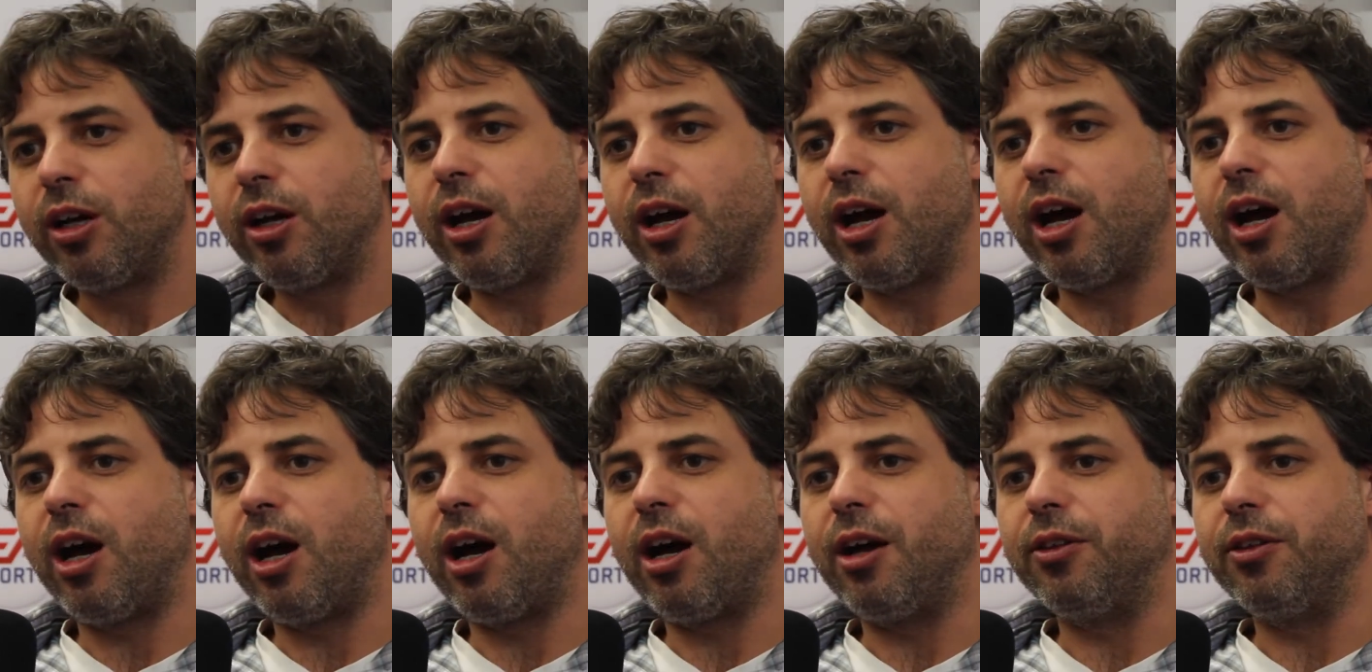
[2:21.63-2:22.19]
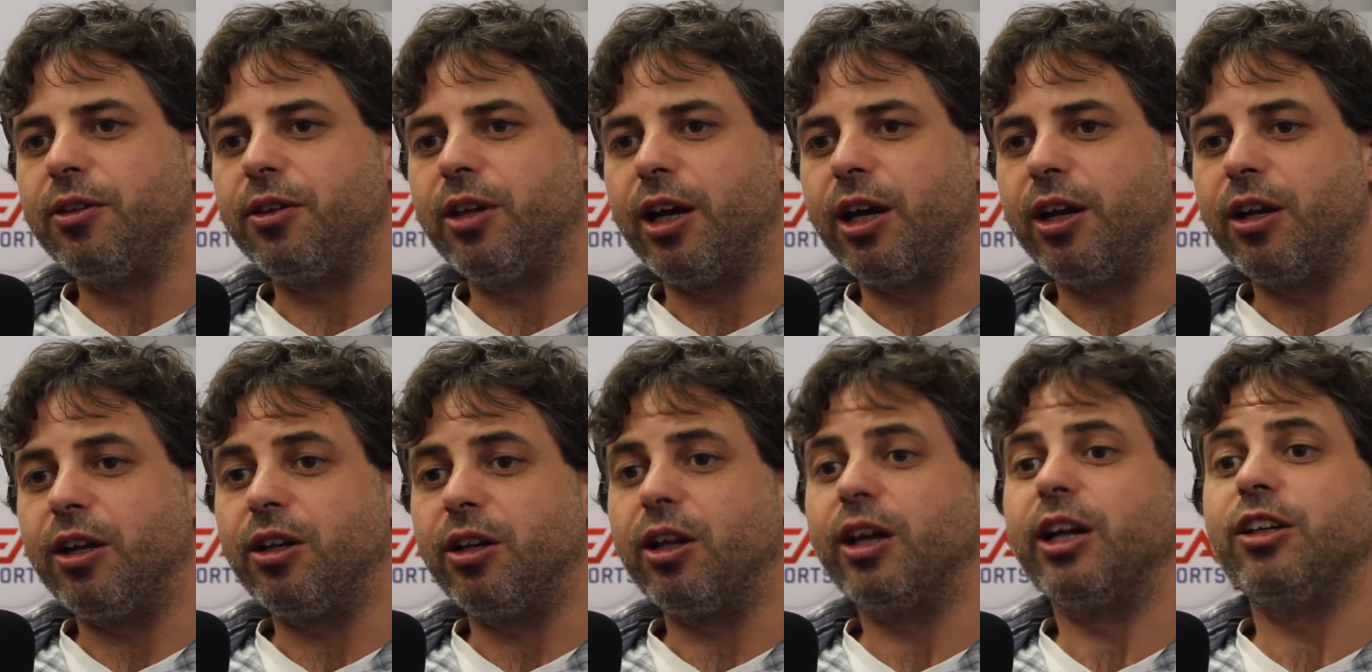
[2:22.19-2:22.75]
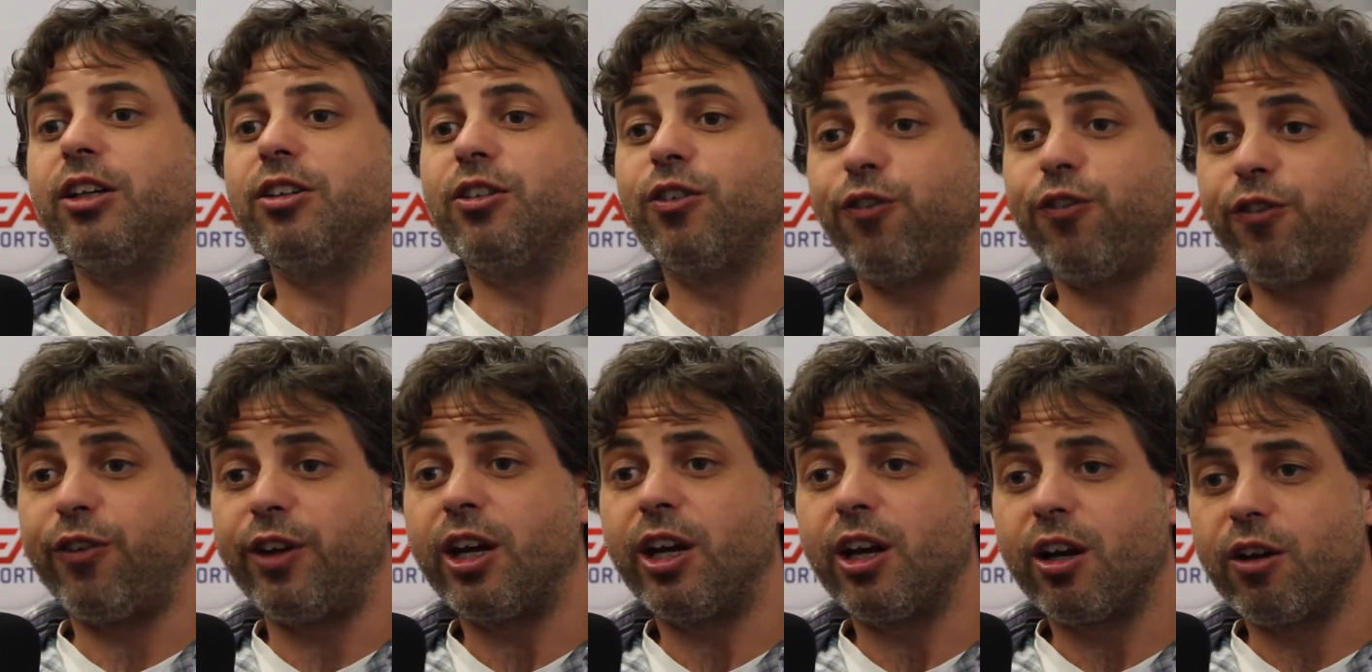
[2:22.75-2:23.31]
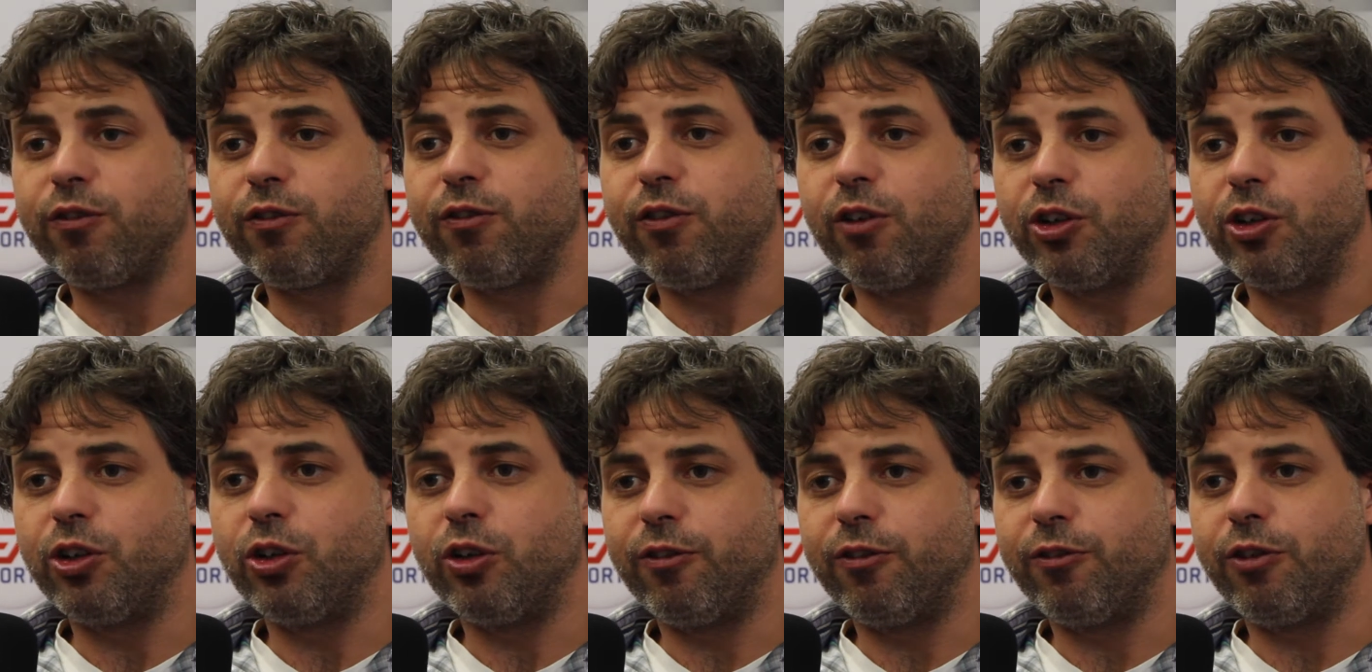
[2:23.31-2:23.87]
that is fair for
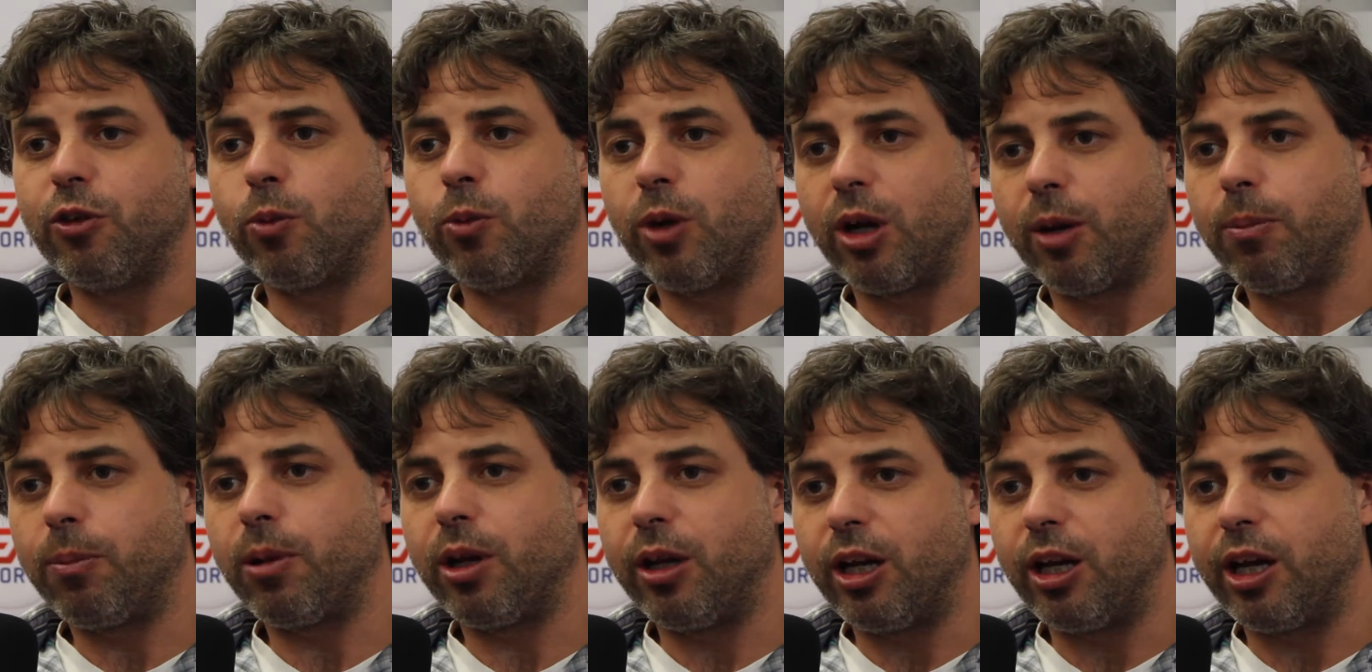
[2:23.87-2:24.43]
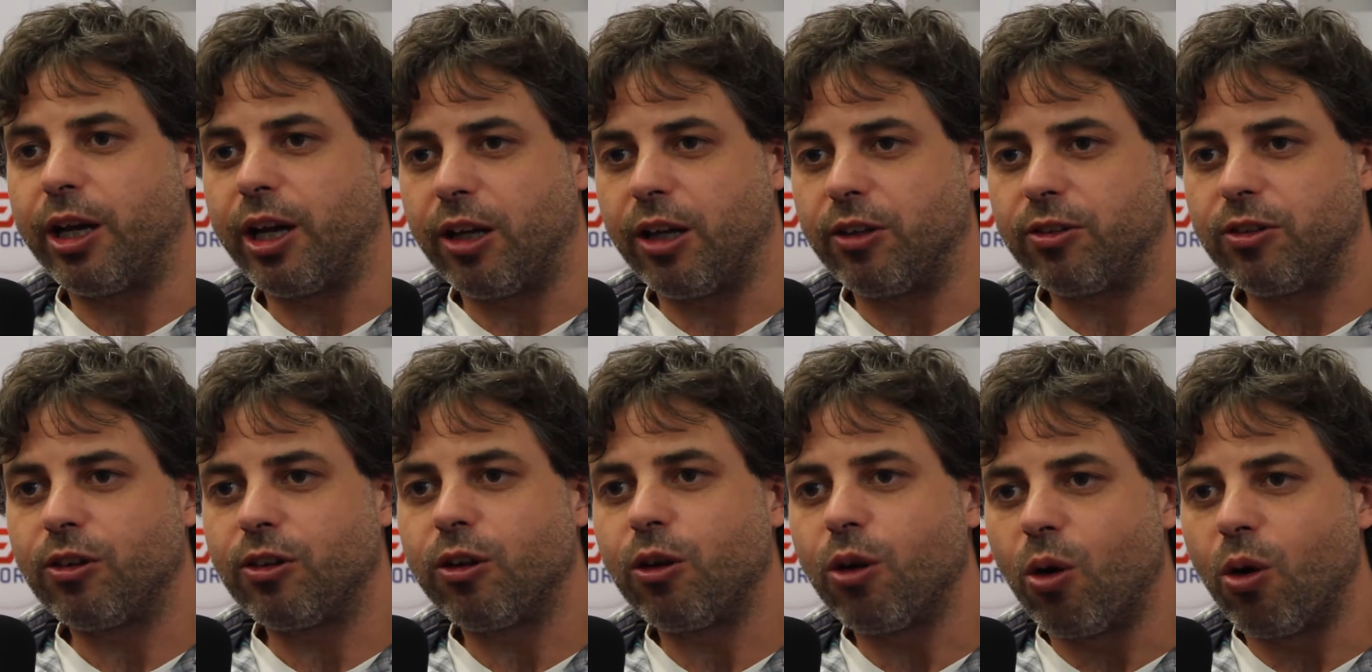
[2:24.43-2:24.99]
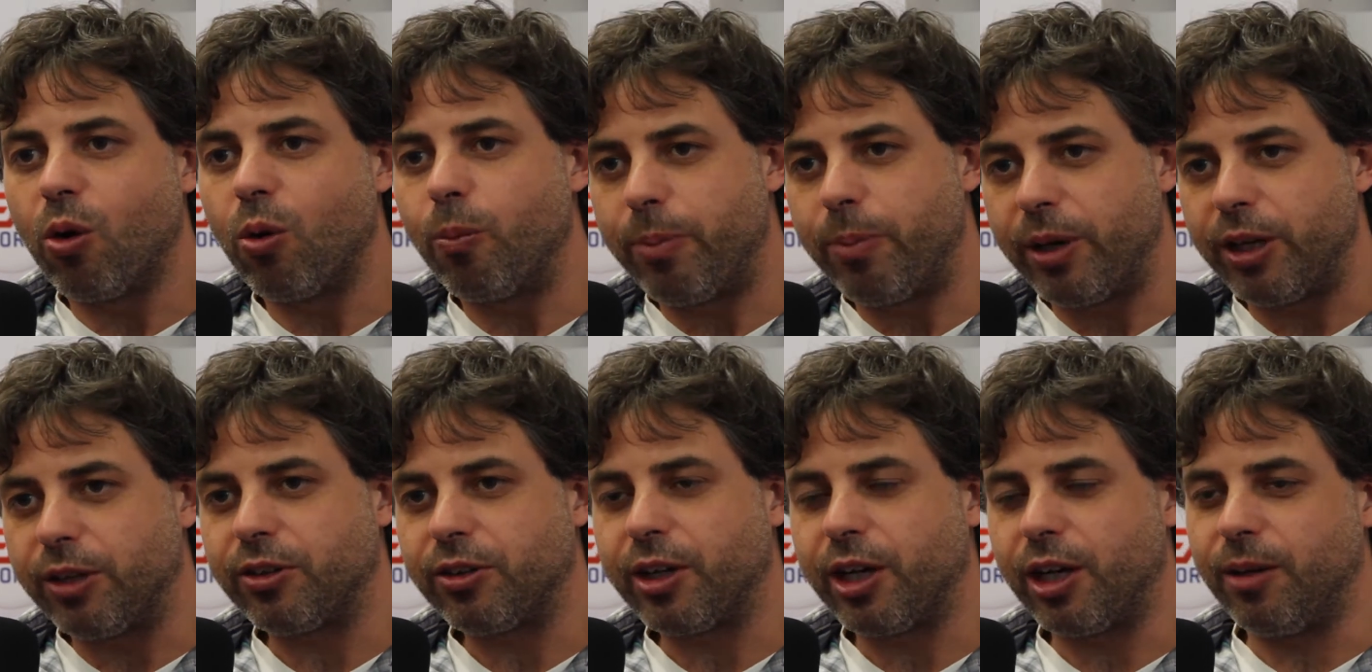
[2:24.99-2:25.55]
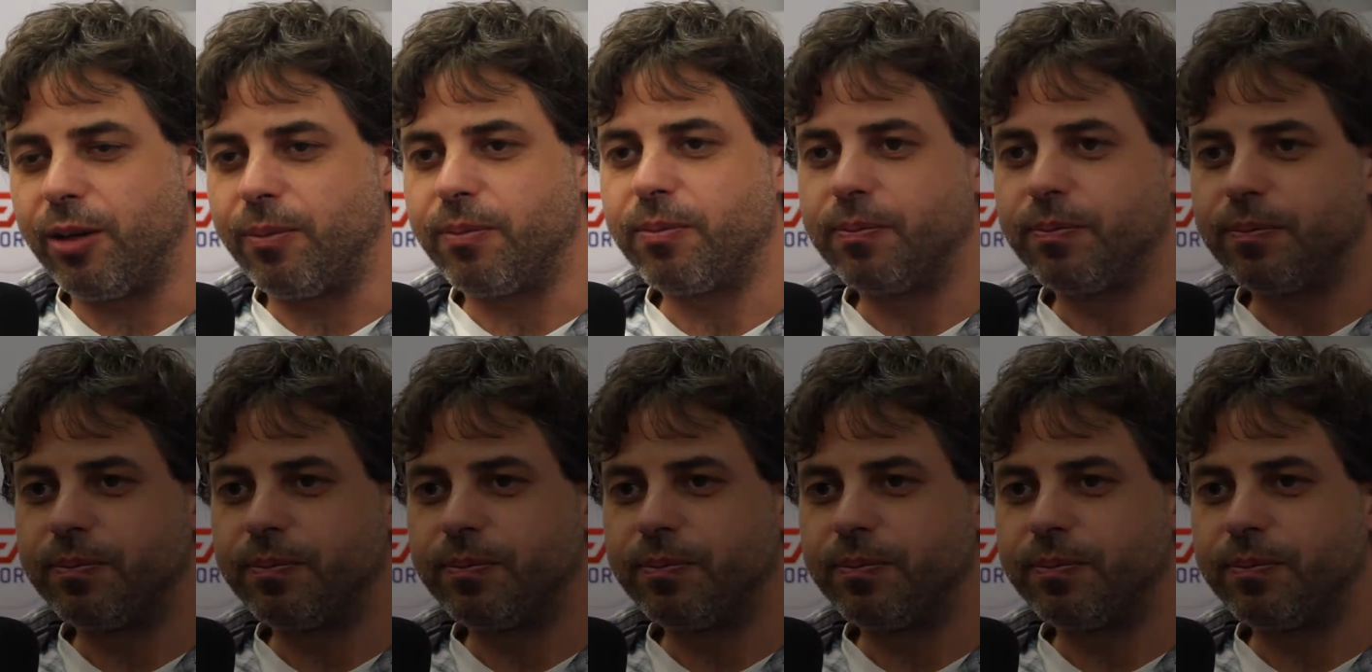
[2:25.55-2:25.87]
you if you want to play like a slow pace game.